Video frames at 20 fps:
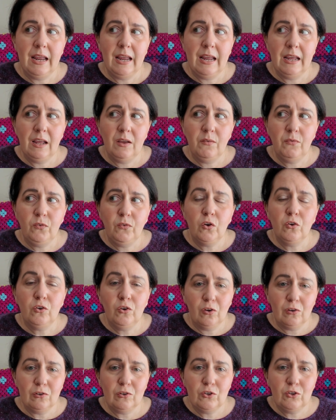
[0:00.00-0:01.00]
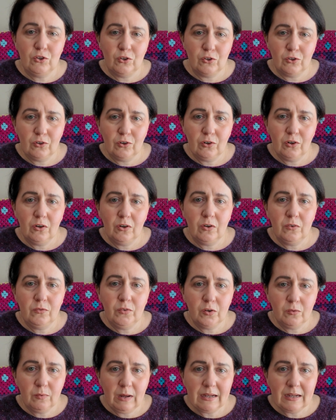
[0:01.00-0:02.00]
if you're not sure of
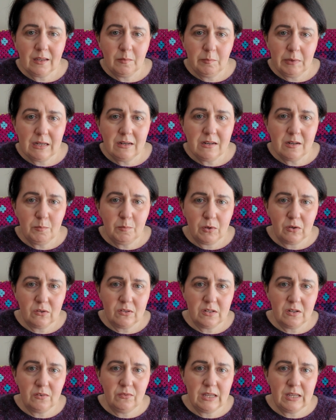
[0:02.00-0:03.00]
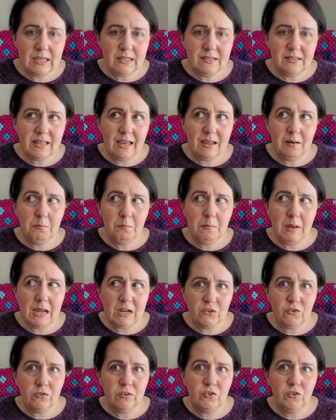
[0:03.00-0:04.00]
your recommended positive ease, then
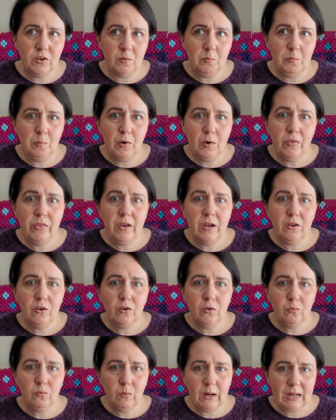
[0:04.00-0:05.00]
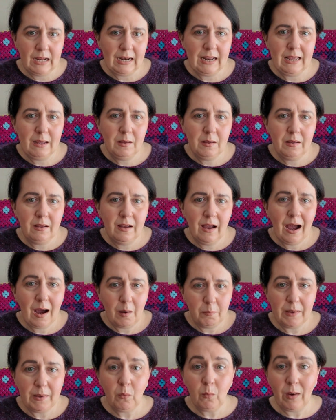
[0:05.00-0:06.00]
measure a jumper that you're really
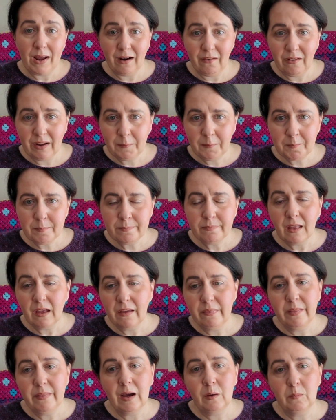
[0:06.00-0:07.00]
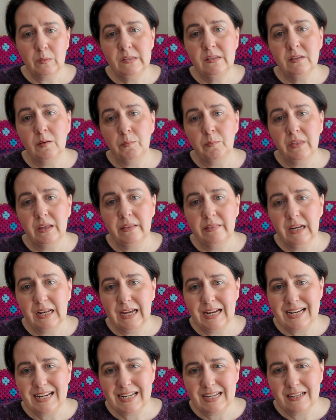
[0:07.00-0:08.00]
happy wearing. And that was something that
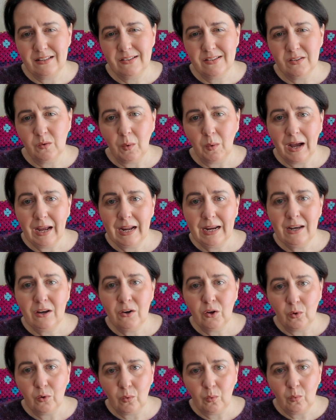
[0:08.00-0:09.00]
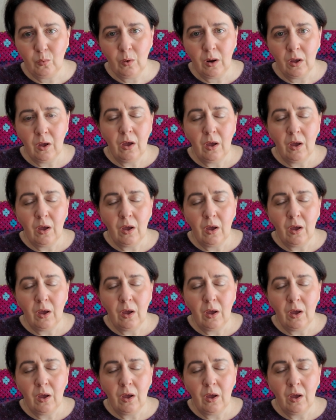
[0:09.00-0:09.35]
I did. So I know